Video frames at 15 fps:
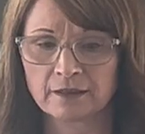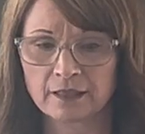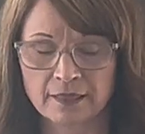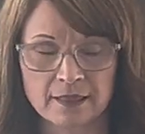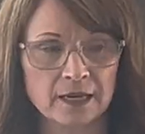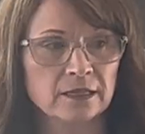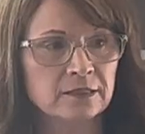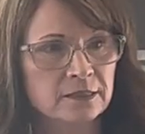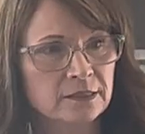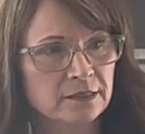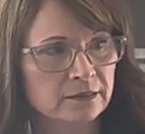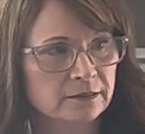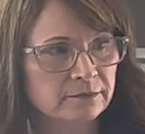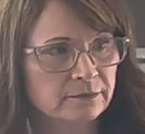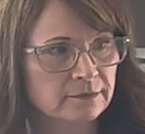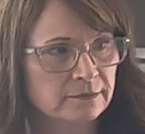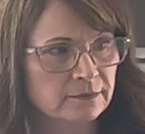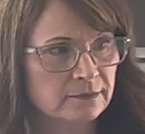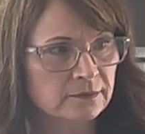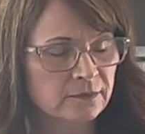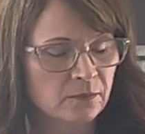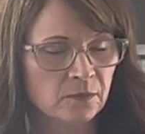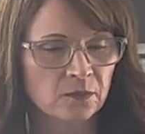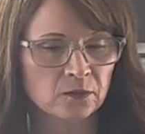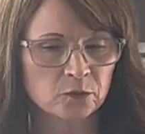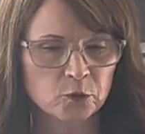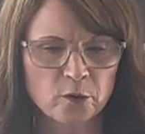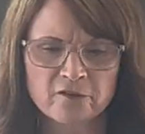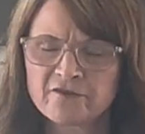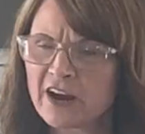this.
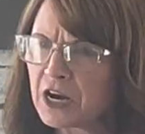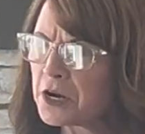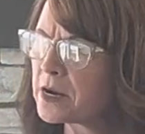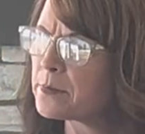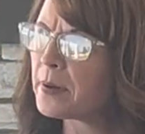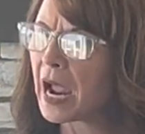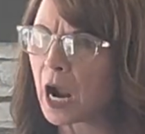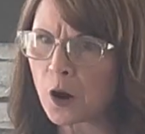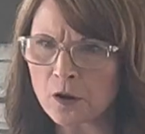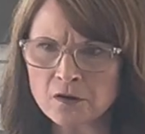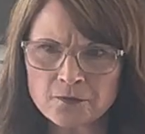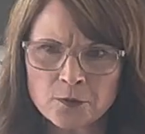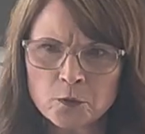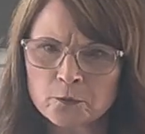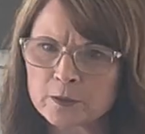So a very powerful,